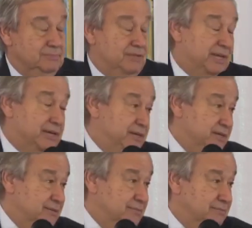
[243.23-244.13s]

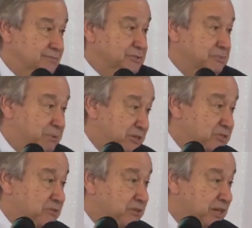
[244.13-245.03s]
Kenya, the
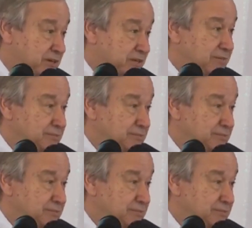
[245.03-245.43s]
president of Kenya,